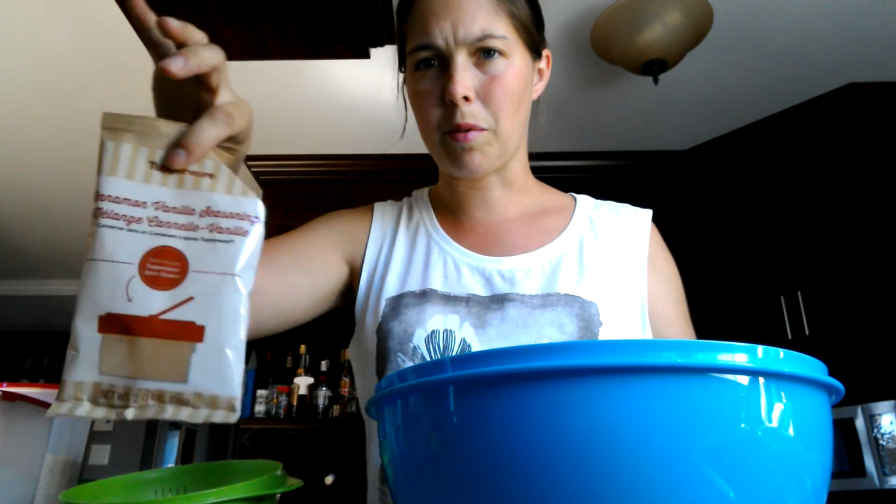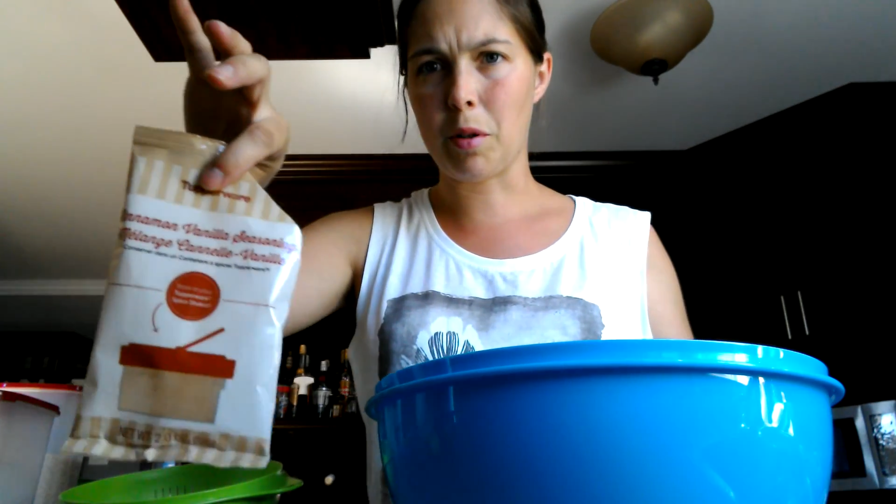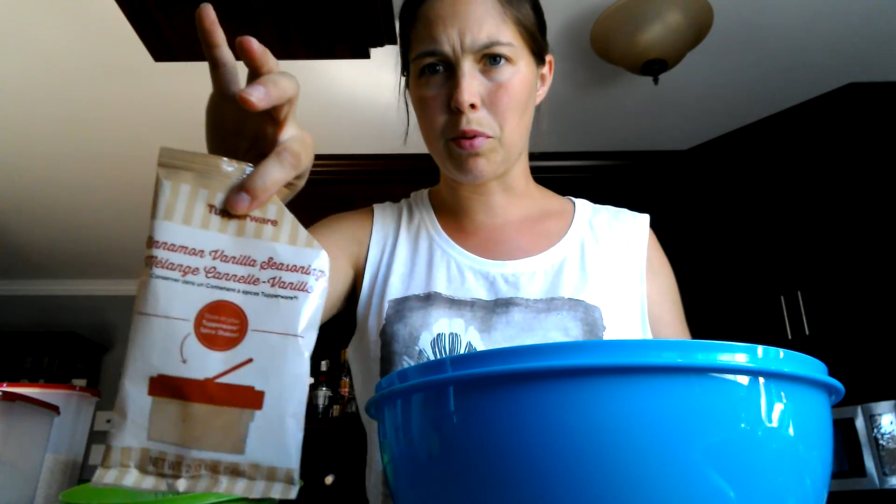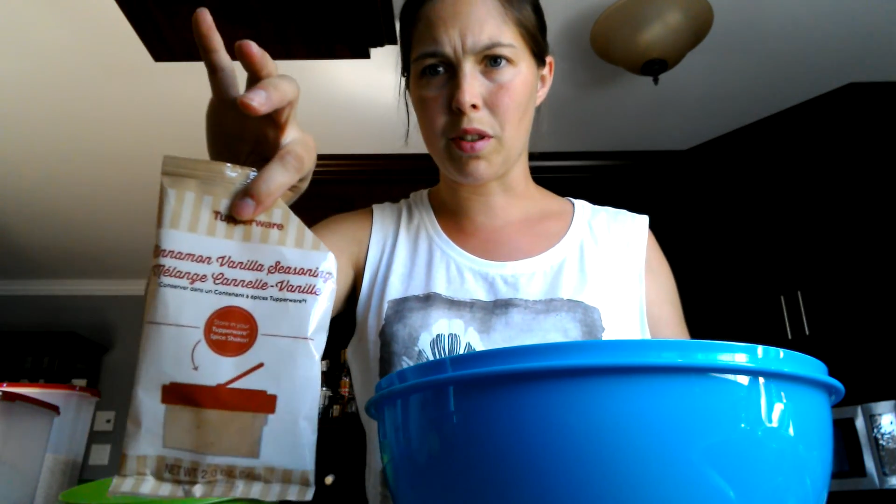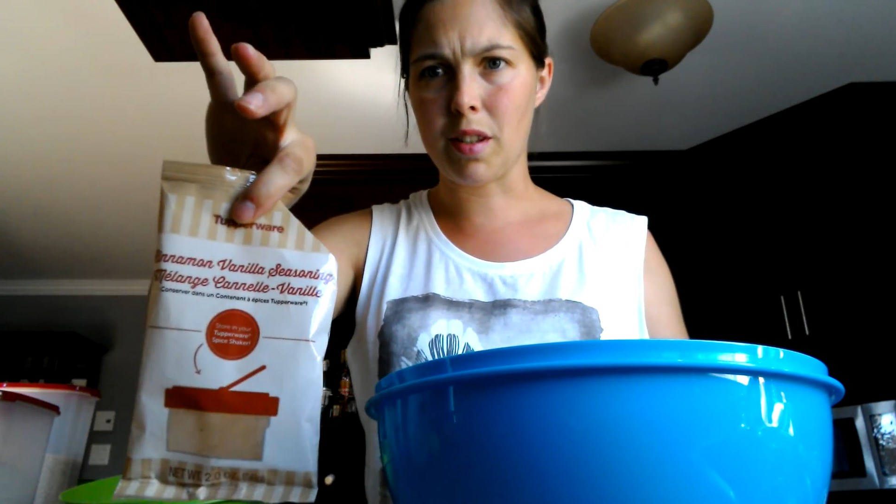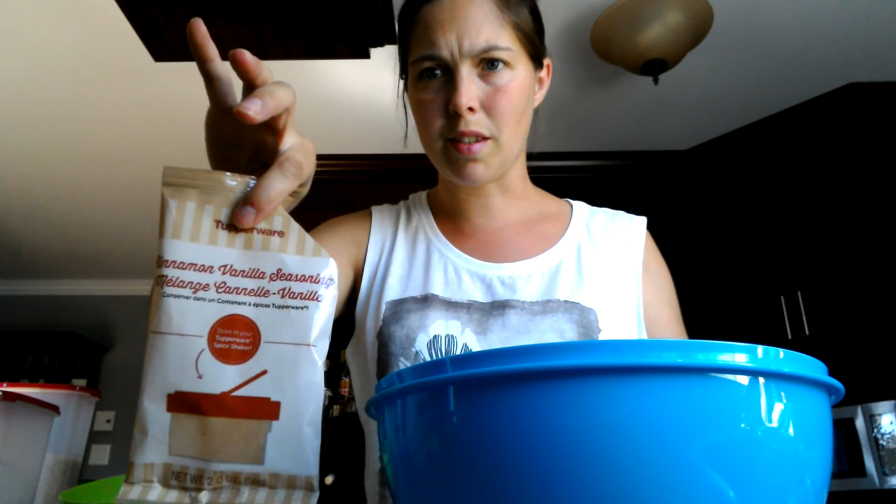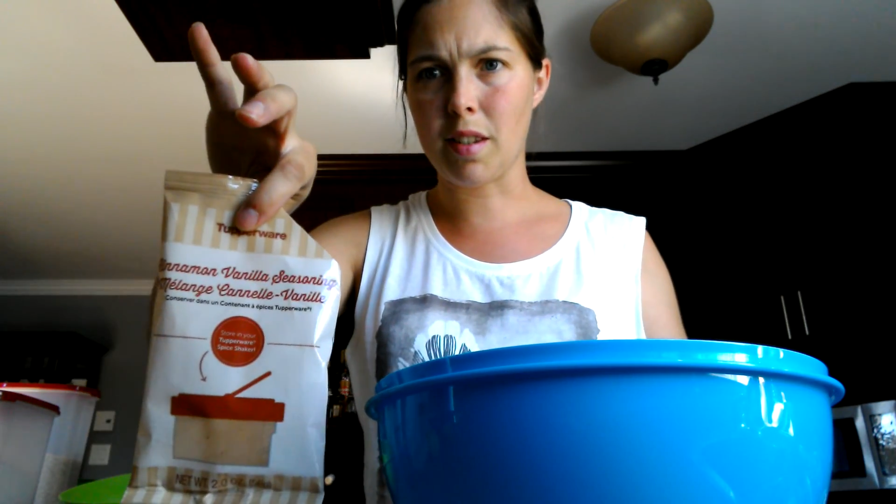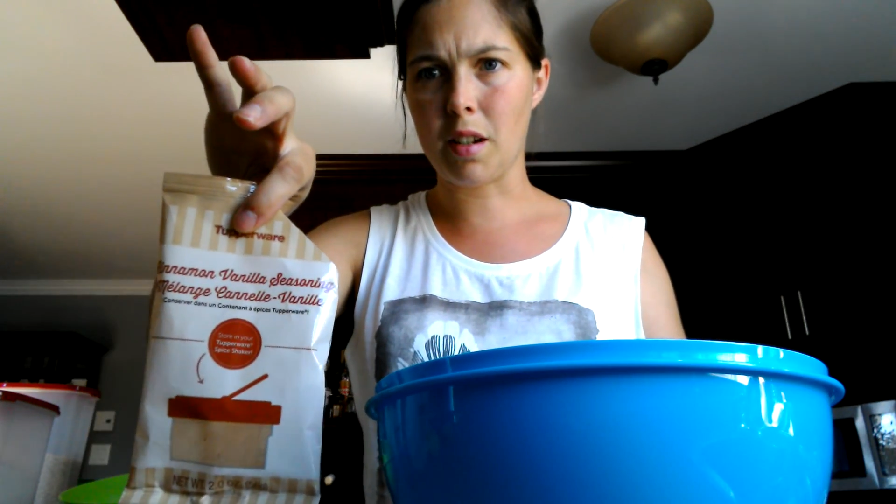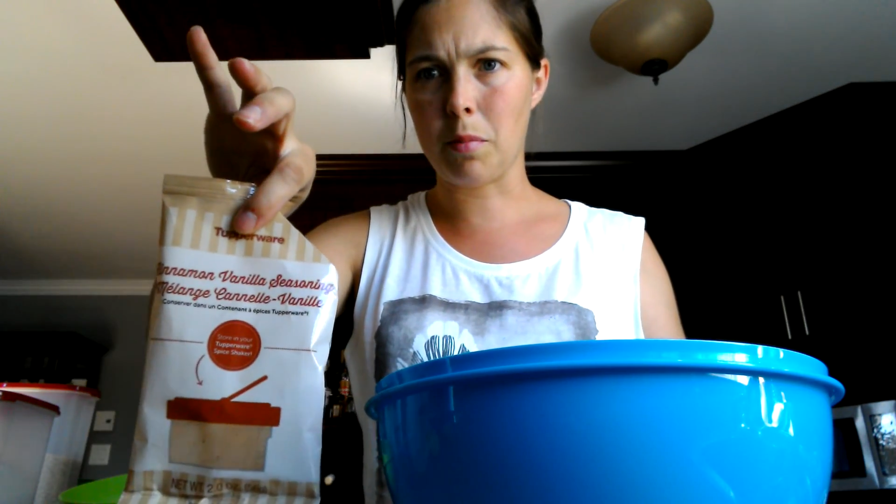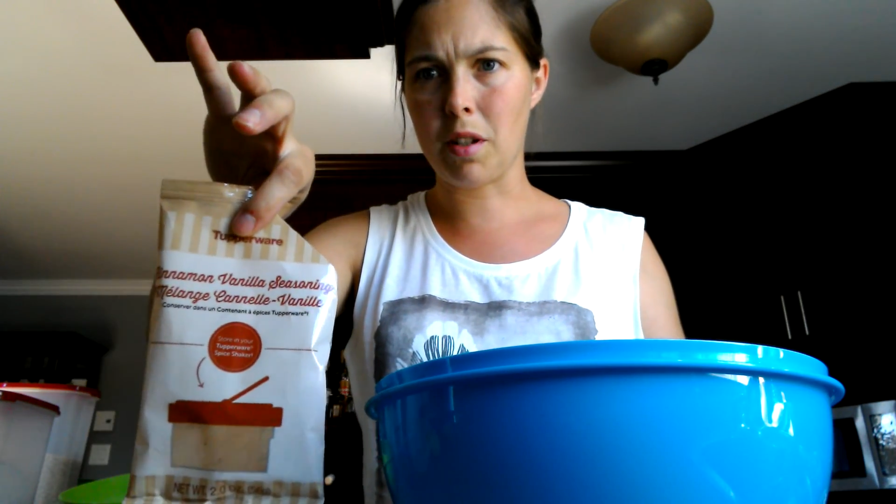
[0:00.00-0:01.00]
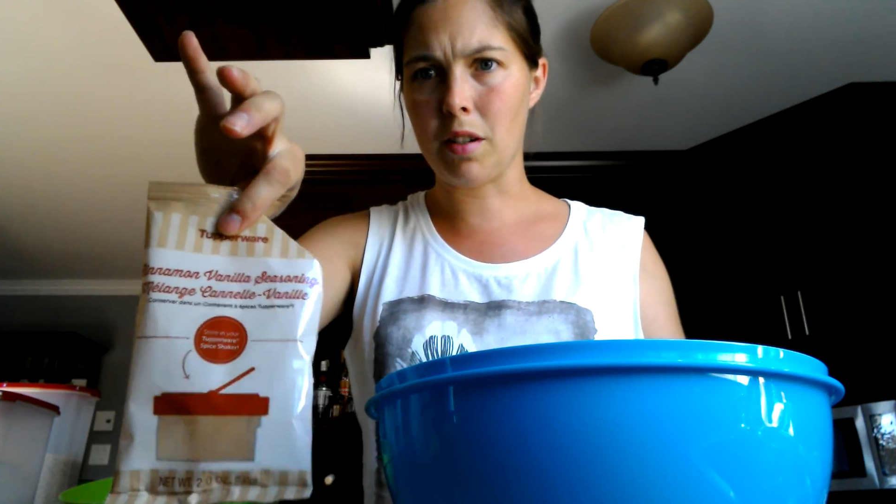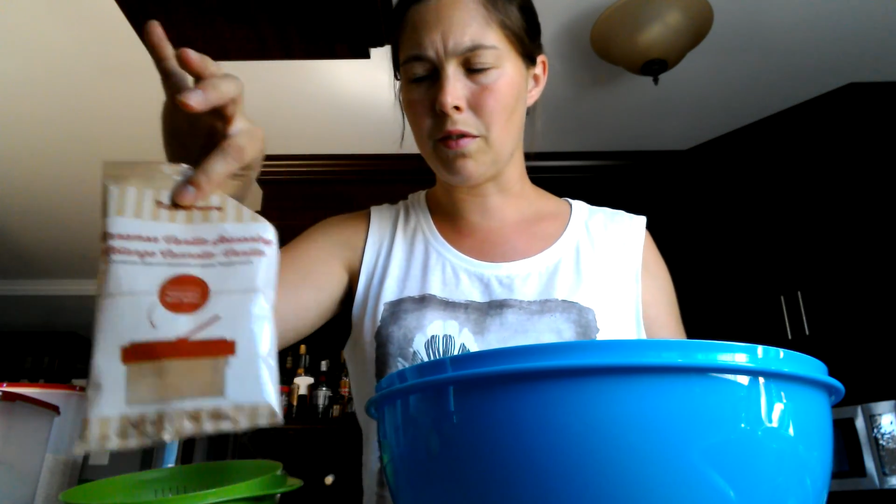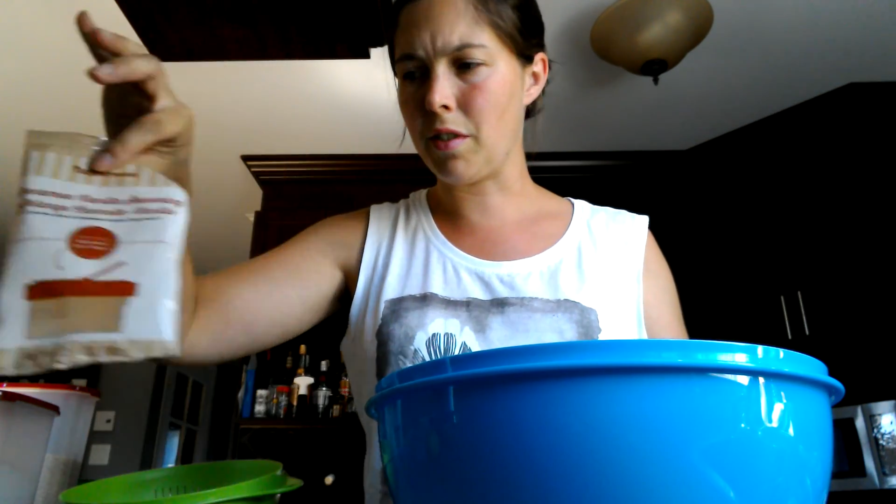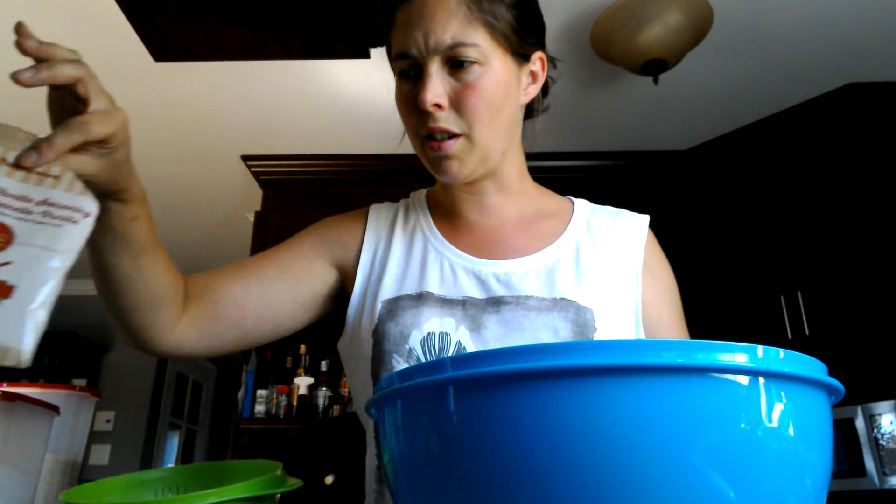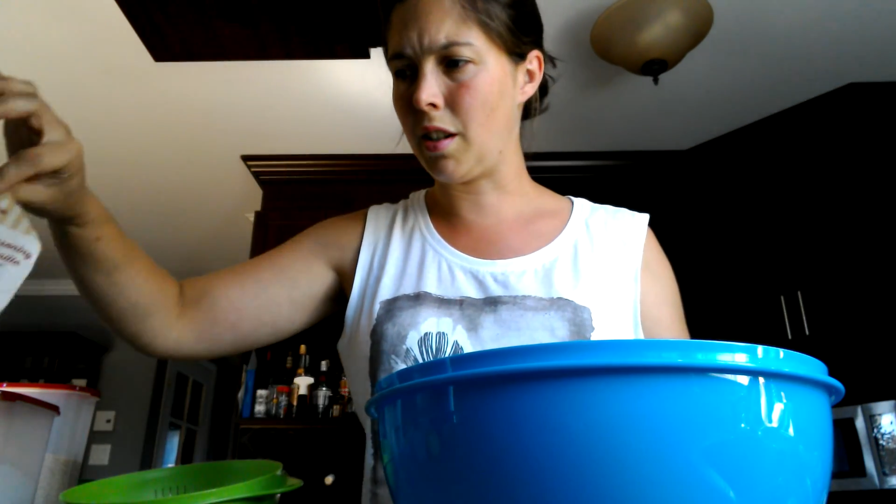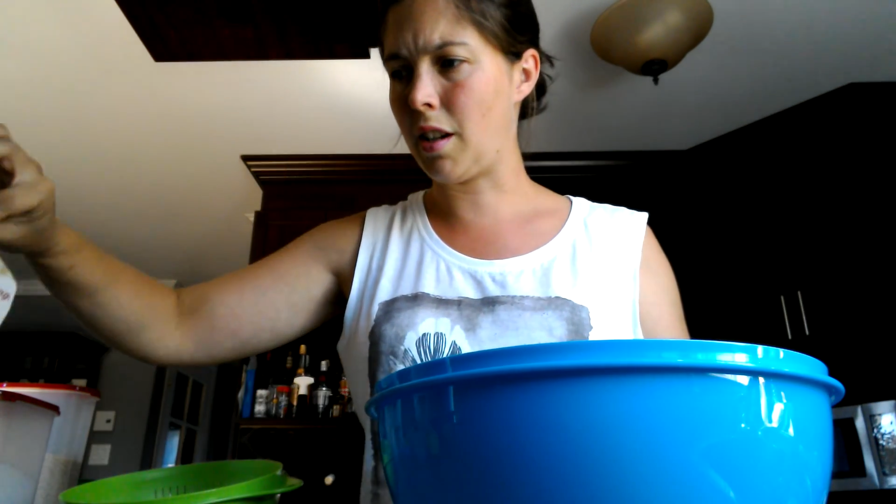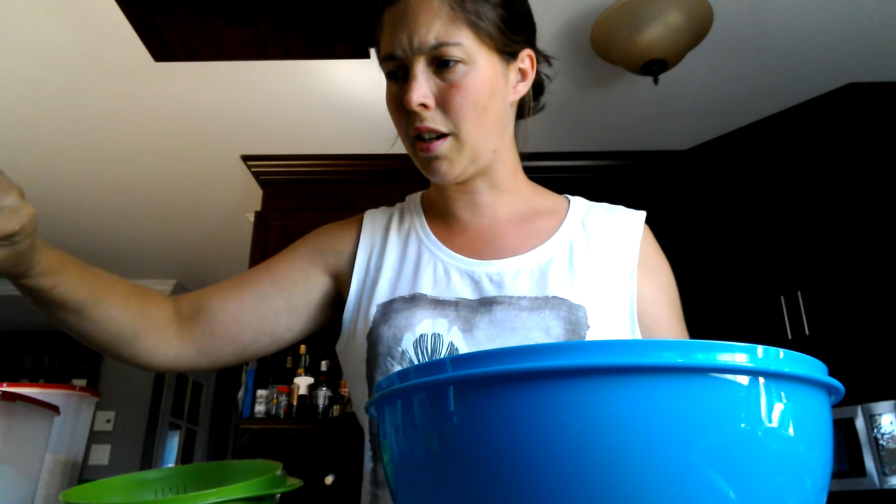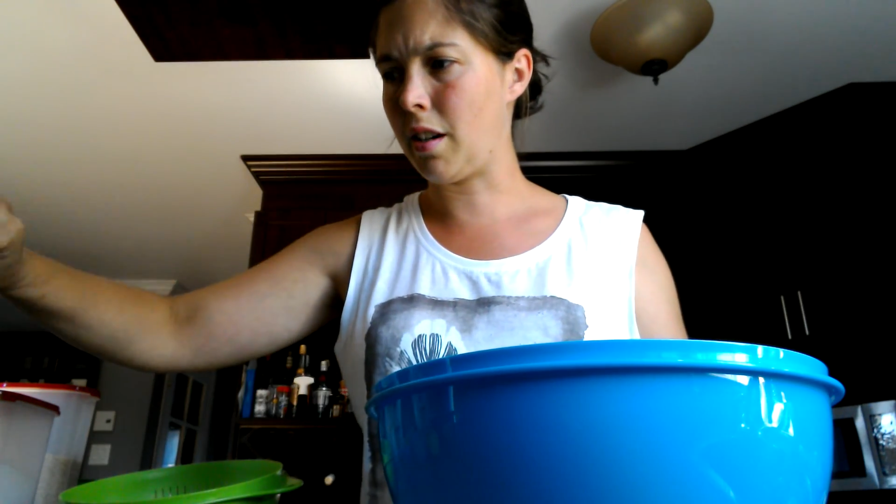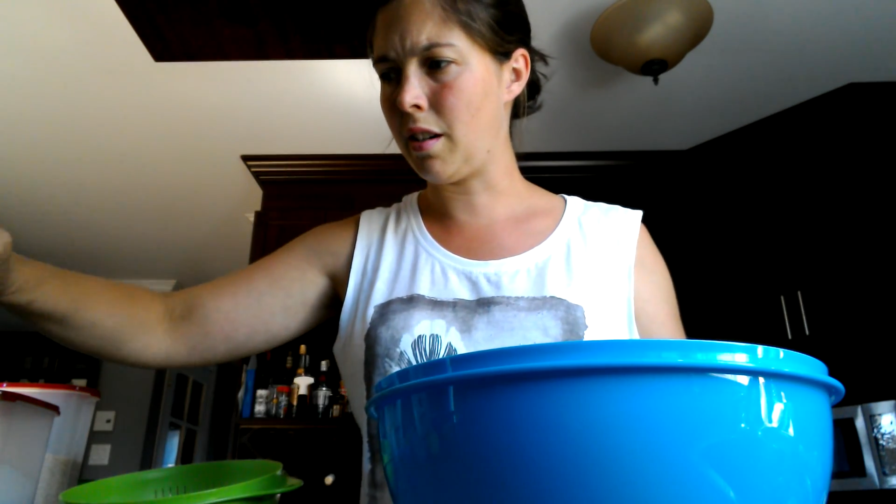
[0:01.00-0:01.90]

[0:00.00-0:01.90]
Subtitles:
to put the cinnamon and vanilla